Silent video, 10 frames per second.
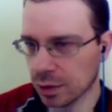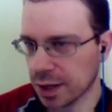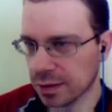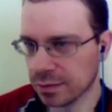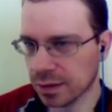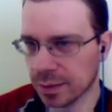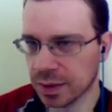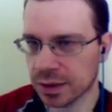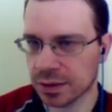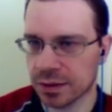Okay,
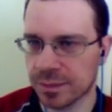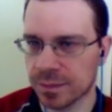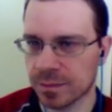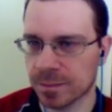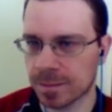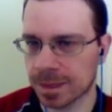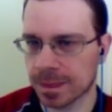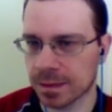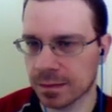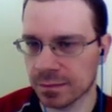I blundered.
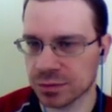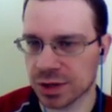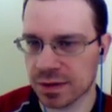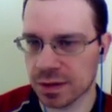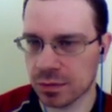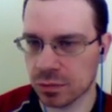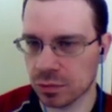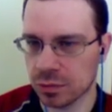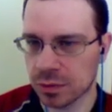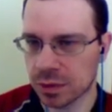You just need
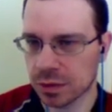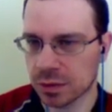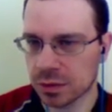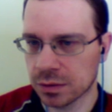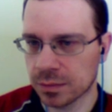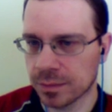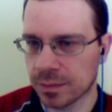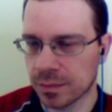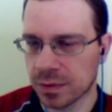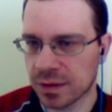to
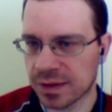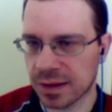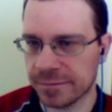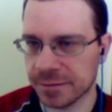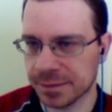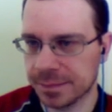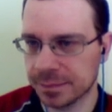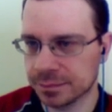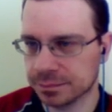suffer.